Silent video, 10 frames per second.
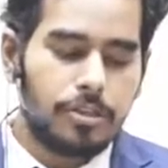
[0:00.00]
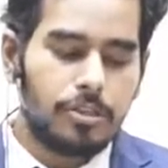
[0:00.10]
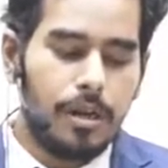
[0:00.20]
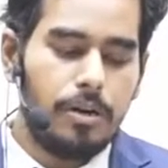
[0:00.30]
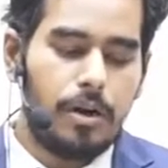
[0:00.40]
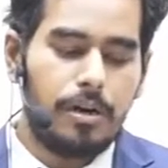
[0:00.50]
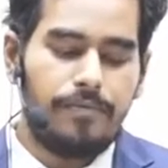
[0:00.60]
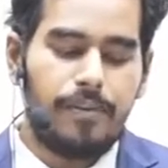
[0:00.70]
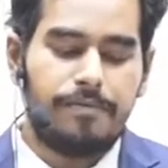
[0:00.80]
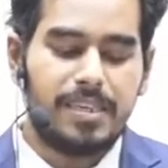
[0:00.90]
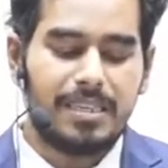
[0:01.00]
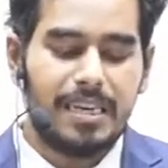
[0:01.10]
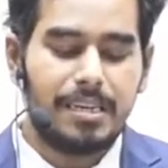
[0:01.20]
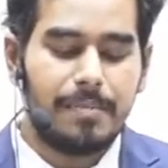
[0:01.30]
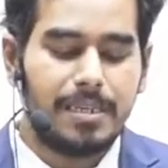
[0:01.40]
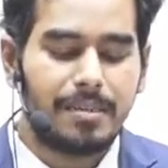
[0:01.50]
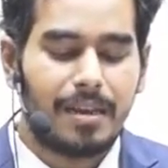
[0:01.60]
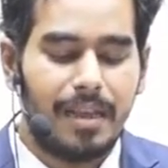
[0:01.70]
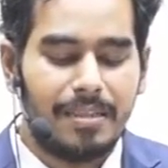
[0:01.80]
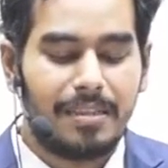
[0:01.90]
solenoid of 50 centimeters
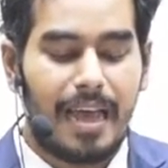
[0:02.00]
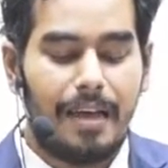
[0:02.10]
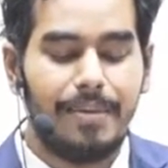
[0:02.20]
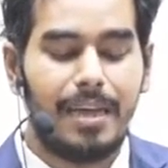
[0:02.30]
length having